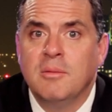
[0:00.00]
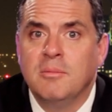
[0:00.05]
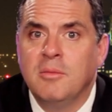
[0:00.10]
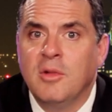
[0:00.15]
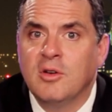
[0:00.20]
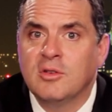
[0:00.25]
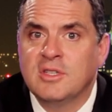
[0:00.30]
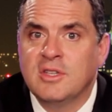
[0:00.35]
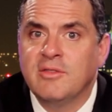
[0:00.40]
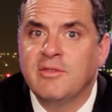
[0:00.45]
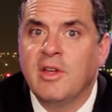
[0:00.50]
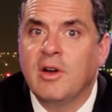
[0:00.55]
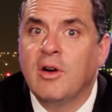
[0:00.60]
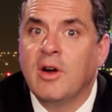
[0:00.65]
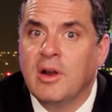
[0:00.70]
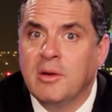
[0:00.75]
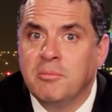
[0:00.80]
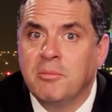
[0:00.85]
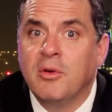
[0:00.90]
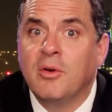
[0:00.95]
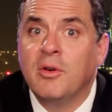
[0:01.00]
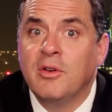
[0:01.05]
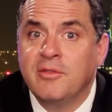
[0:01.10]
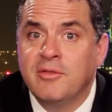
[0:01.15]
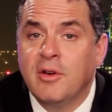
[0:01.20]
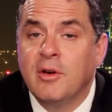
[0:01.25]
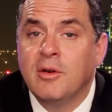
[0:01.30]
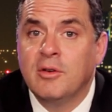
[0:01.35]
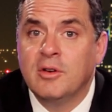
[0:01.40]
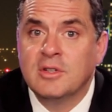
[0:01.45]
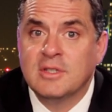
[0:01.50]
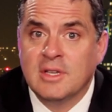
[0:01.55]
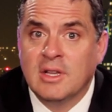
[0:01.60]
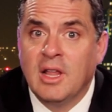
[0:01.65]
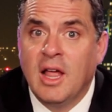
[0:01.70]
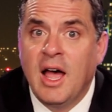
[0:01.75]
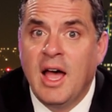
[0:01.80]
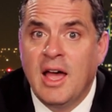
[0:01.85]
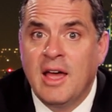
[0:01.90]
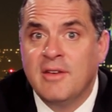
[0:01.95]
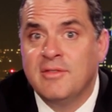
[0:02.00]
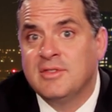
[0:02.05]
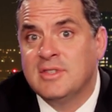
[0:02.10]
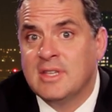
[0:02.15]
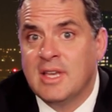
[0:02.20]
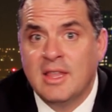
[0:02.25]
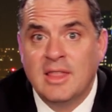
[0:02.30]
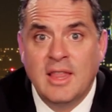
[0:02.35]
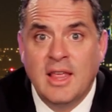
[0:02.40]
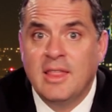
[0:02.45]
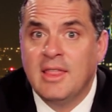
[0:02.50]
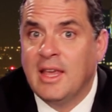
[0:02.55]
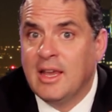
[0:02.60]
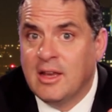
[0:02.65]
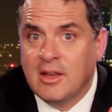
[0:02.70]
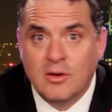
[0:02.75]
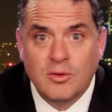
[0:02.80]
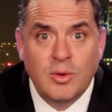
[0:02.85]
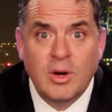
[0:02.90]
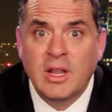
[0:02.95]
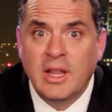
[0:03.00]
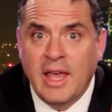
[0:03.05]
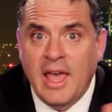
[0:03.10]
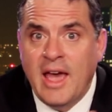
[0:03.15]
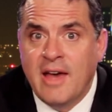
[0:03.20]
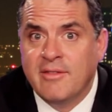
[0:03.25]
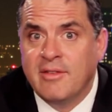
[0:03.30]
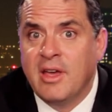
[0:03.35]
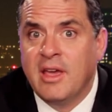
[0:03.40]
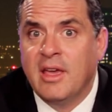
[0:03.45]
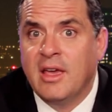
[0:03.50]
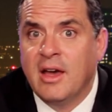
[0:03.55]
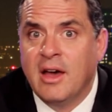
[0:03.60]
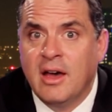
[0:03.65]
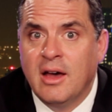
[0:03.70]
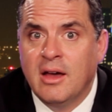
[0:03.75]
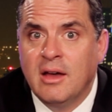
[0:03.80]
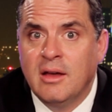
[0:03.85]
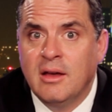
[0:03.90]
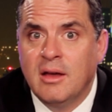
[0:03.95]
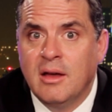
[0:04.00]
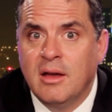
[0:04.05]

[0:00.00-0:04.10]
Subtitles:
most of their unborn voters alive, and then they could really have a